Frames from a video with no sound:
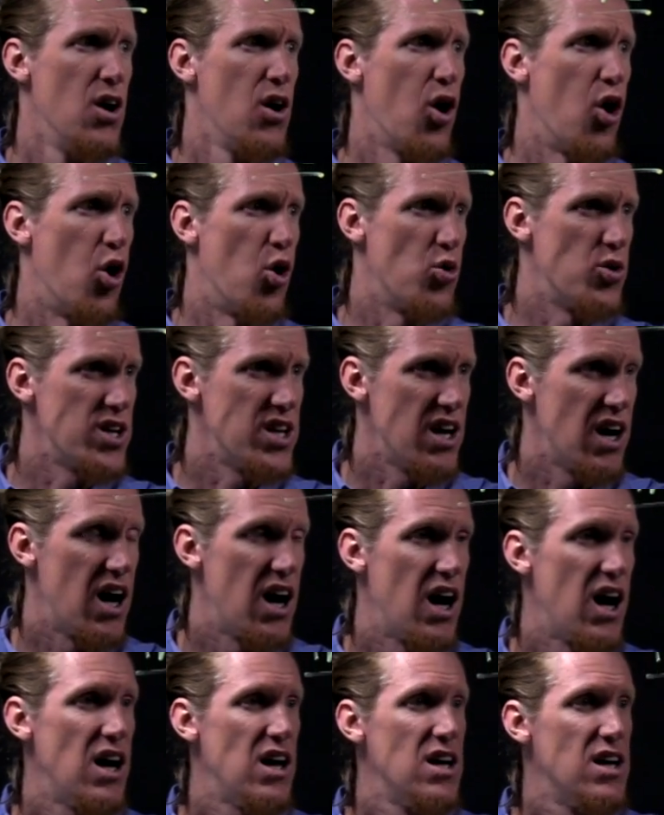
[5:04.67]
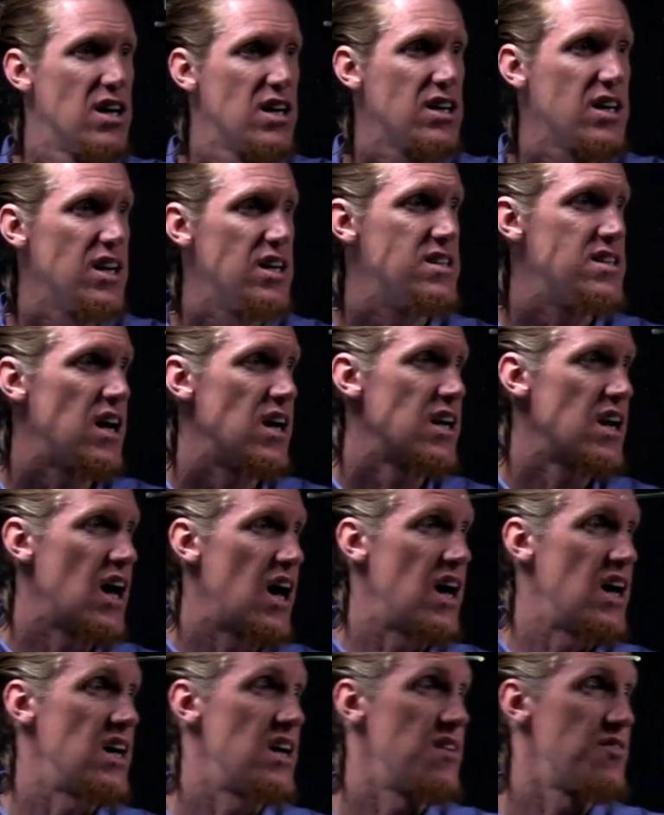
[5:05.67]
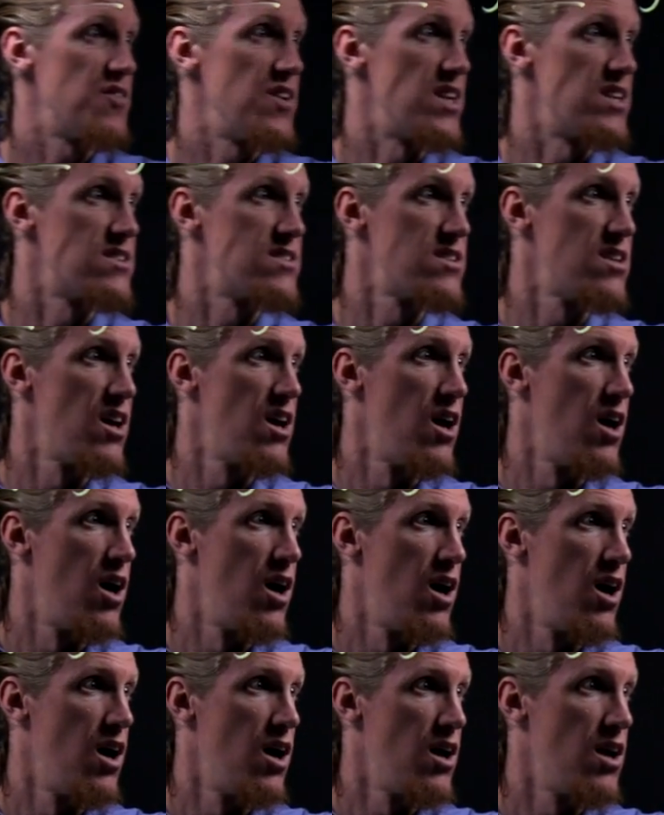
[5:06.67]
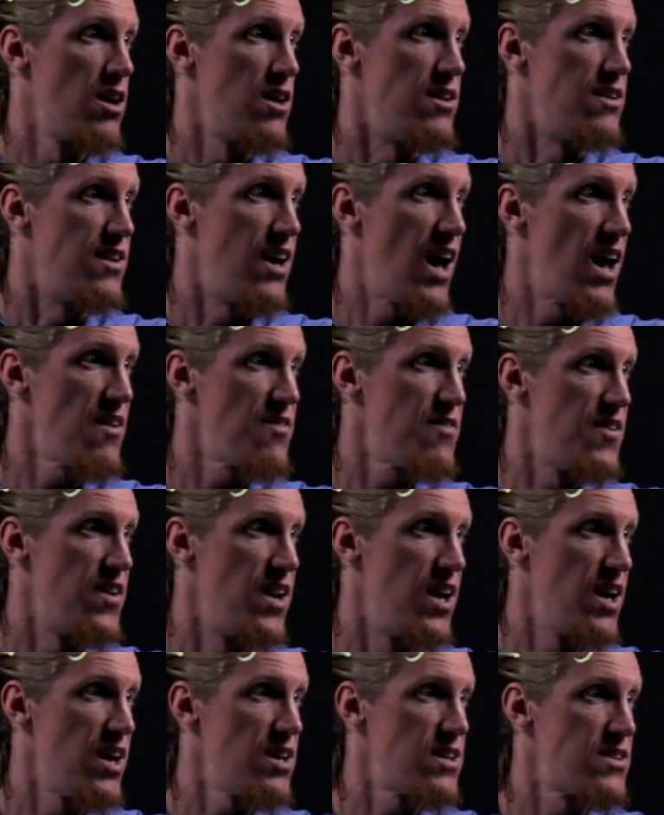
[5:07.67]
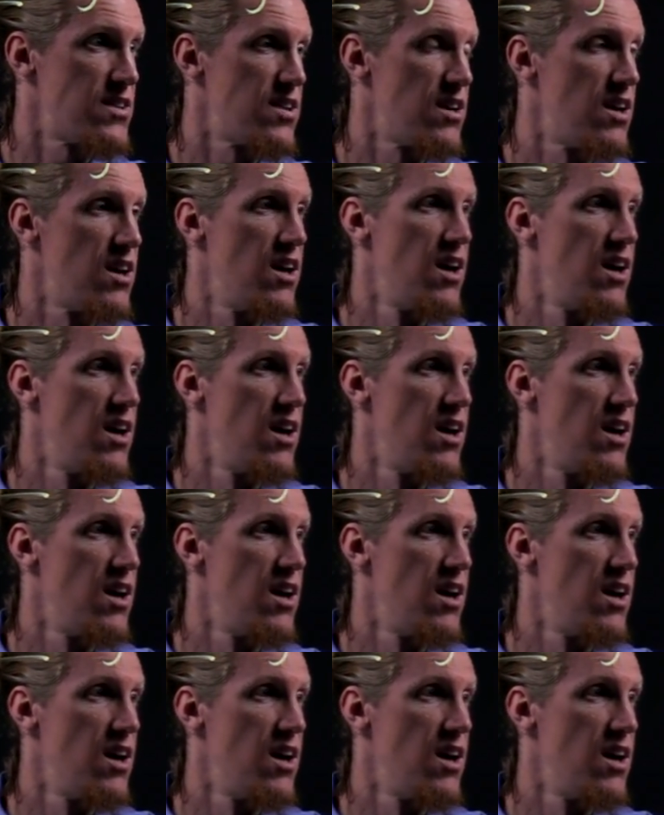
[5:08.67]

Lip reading: Onia kitana, if it's definite.